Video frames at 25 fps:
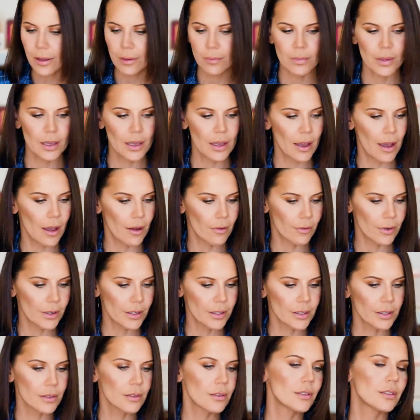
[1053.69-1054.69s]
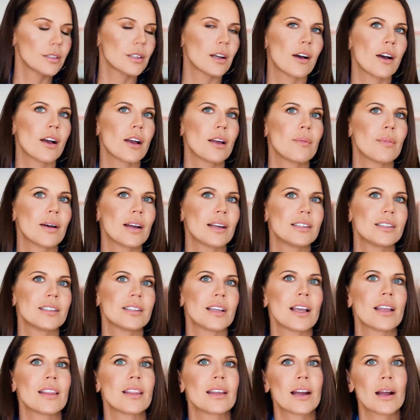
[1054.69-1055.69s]
at me every single time I
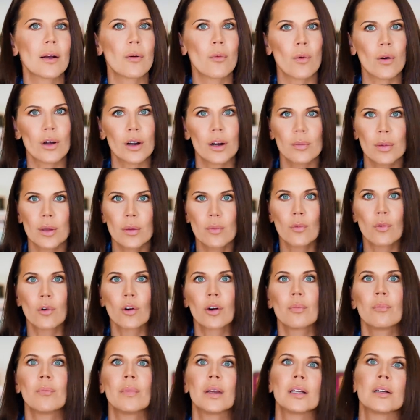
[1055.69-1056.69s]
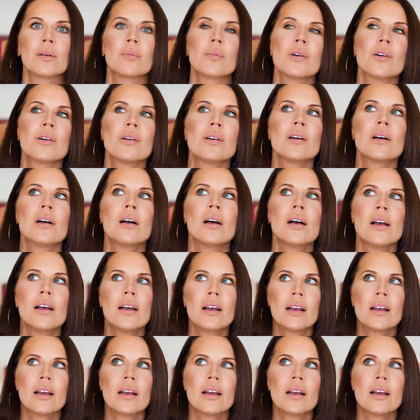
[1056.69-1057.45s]
say that I want want to be more minimal.